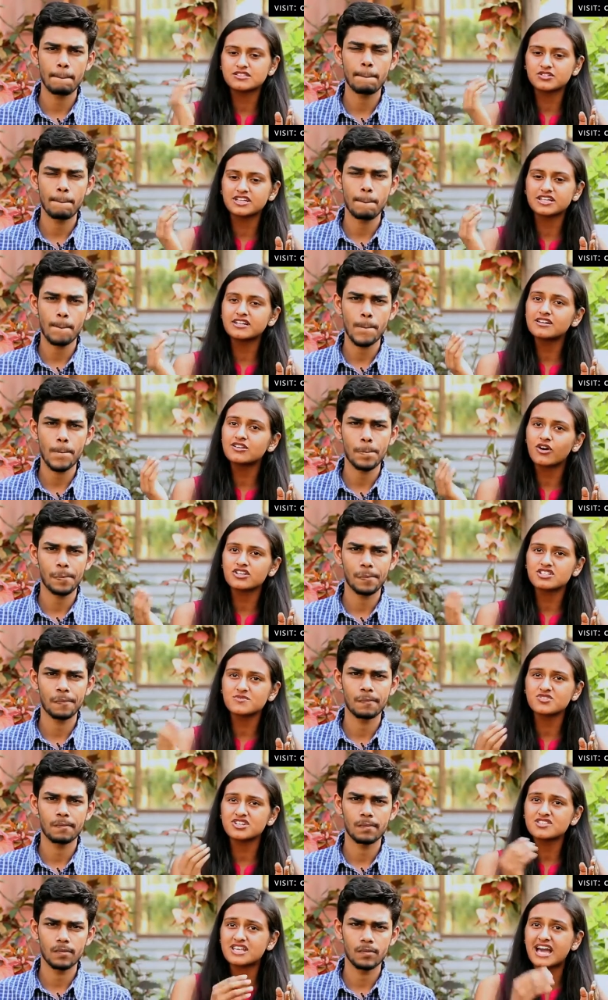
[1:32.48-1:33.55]
Speaker 1: three year law
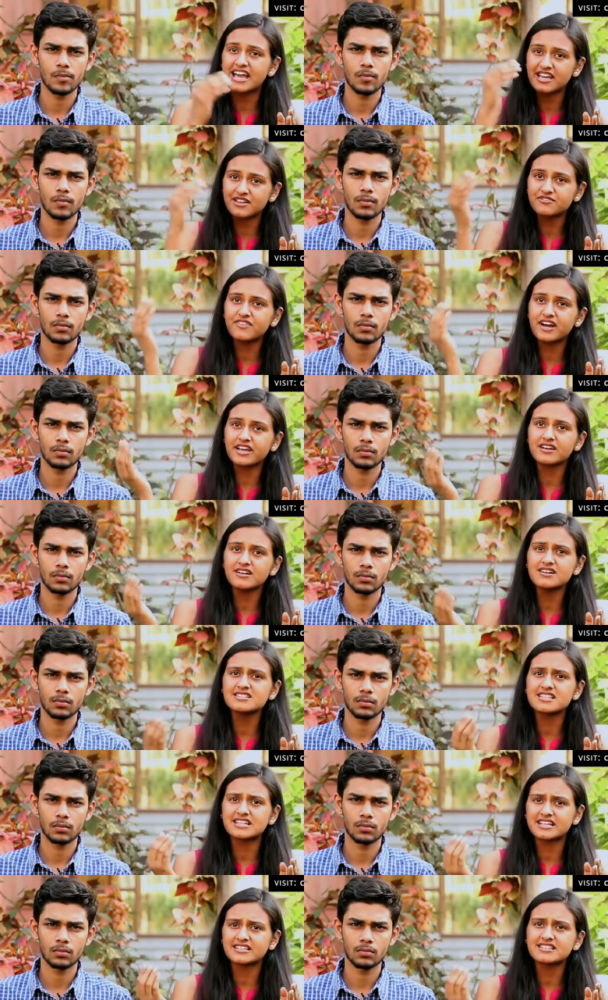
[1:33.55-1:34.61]
subjects in five years
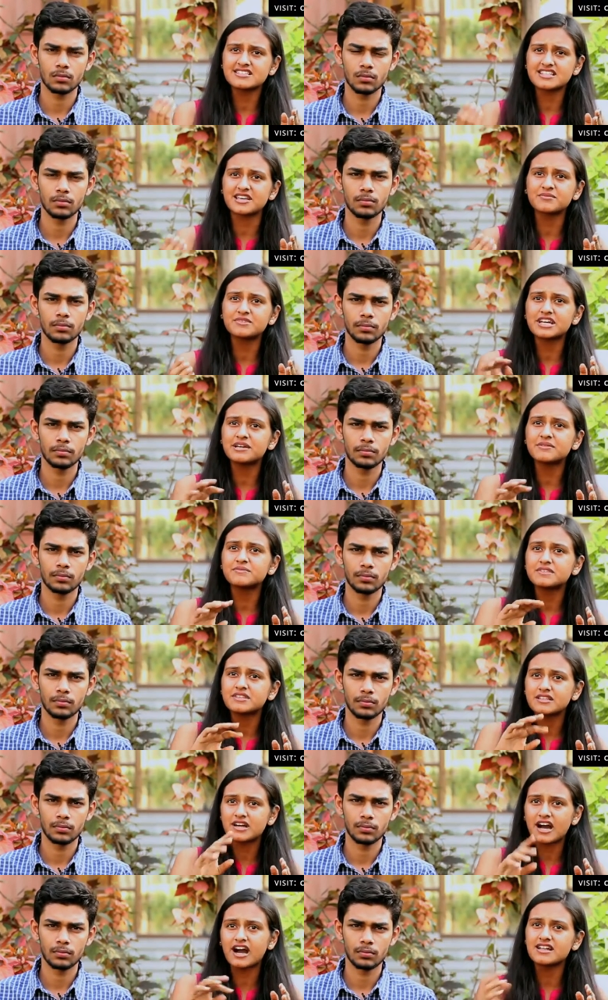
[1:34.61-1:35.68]
and at the same time
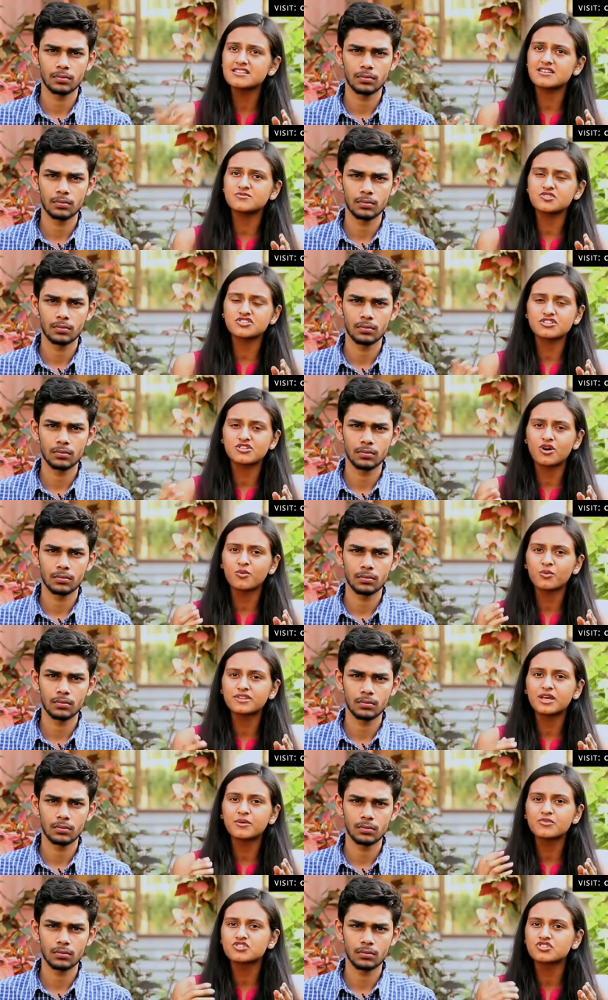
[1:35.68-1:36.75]
art subjects along with
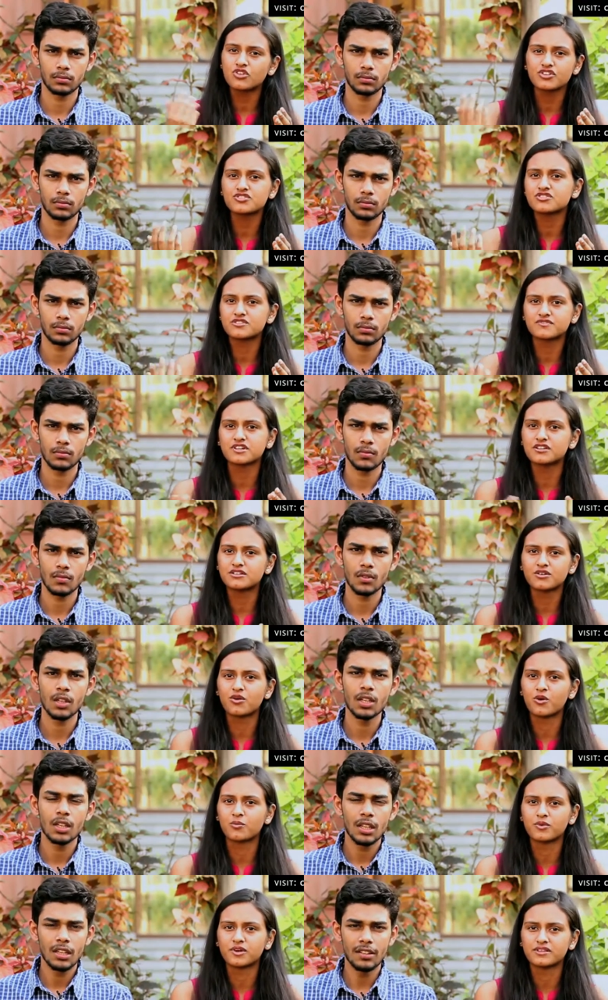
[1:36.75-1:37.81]
them which are not so difficult to
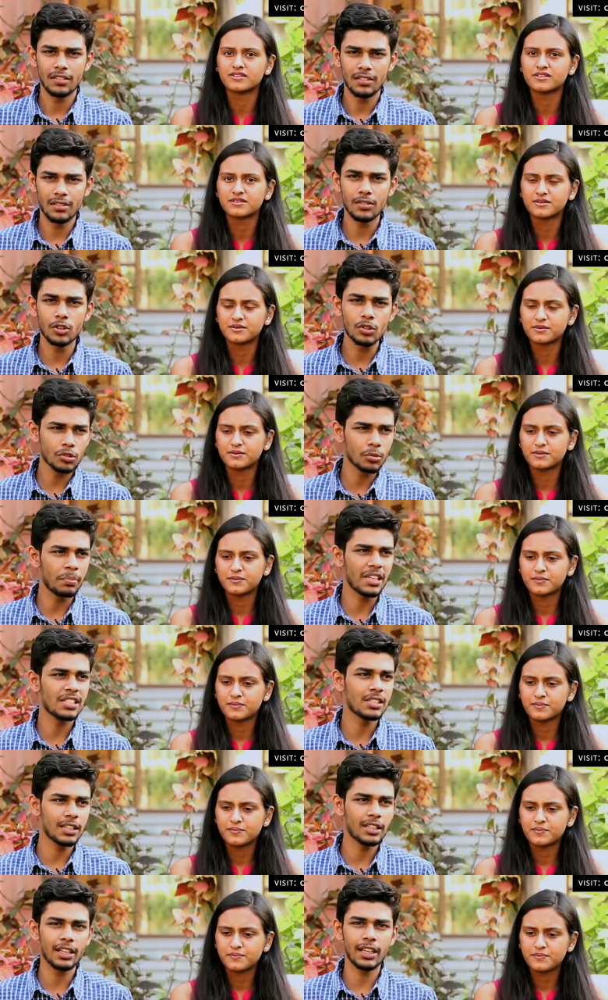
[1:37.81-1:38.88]
cope
Speaker 2: with so
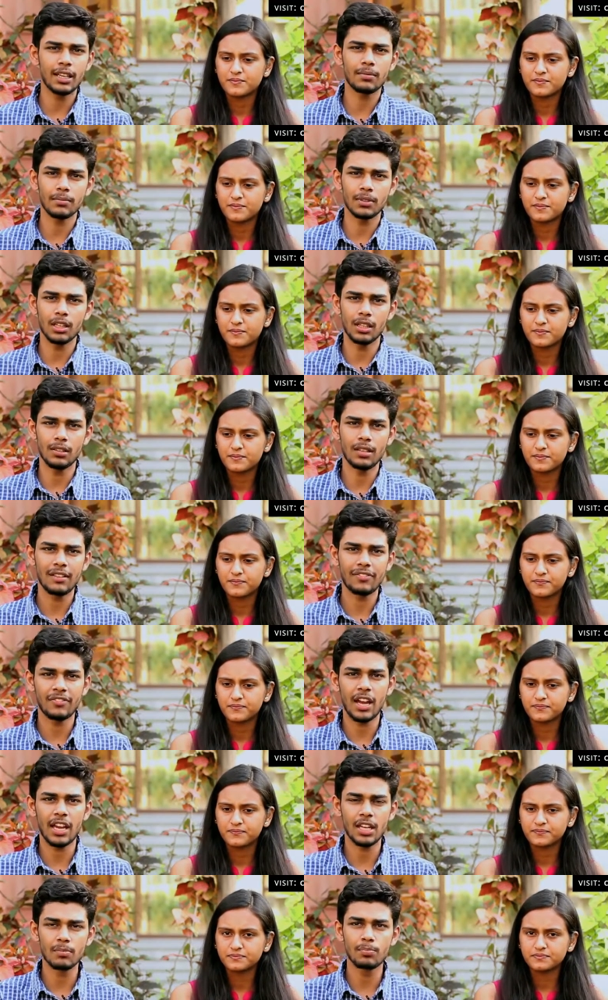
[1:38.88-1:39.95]
basically uh, if
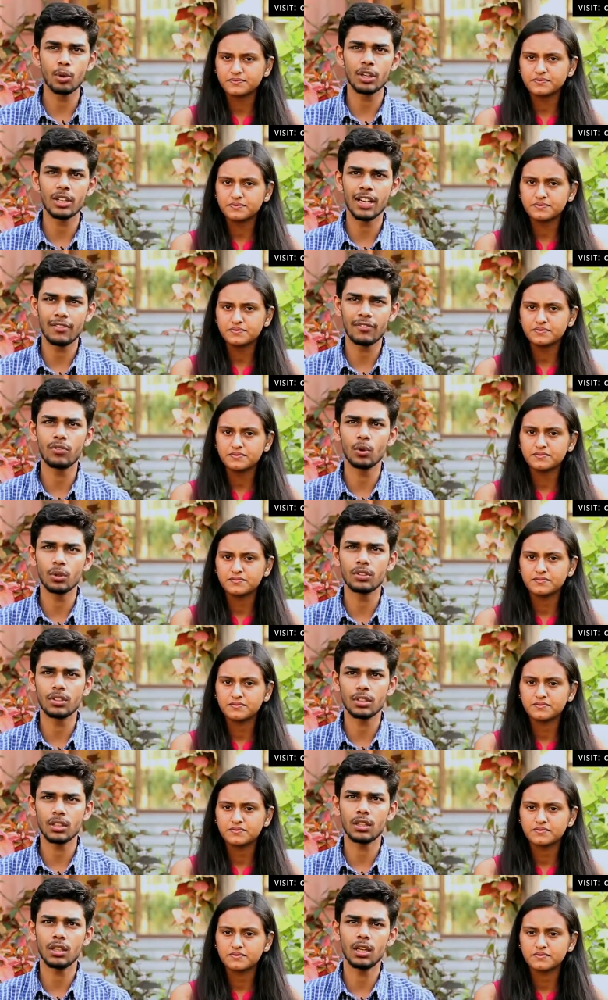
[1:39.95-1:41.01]
i can put that forth
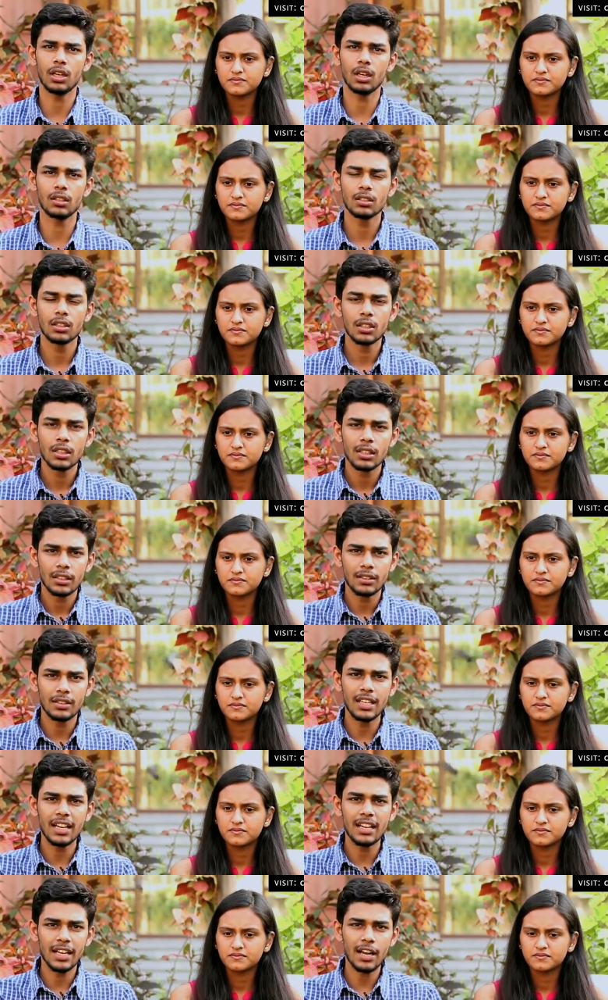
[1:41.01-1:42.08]
uh,
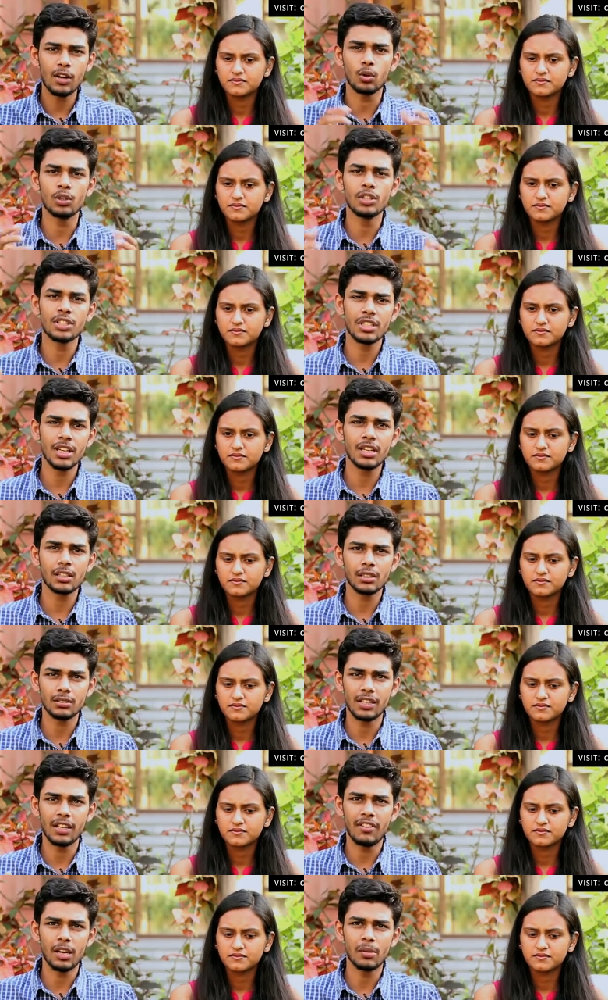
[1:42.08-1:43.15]
the entire holistic
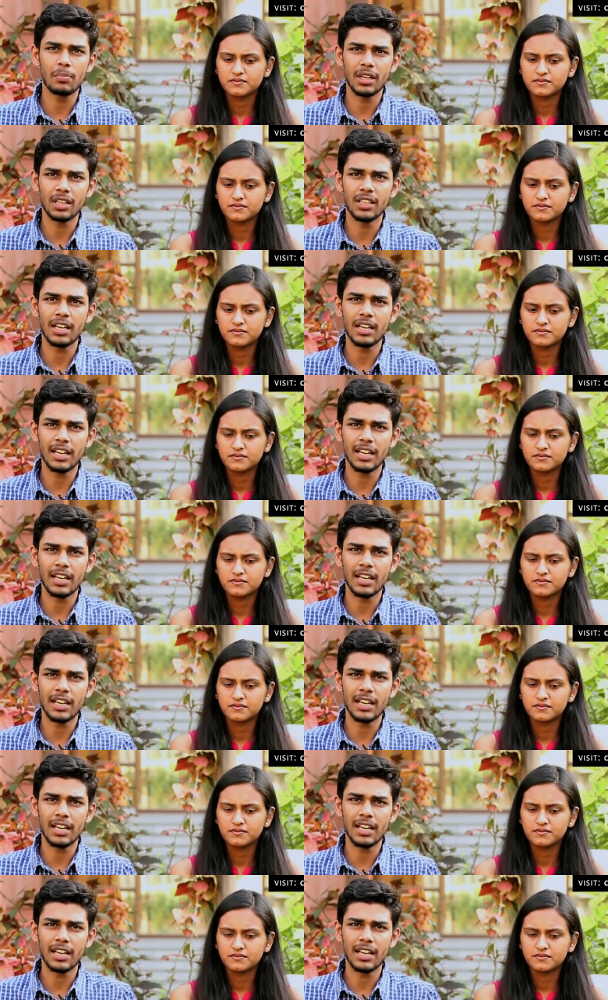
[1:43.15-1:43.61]
development that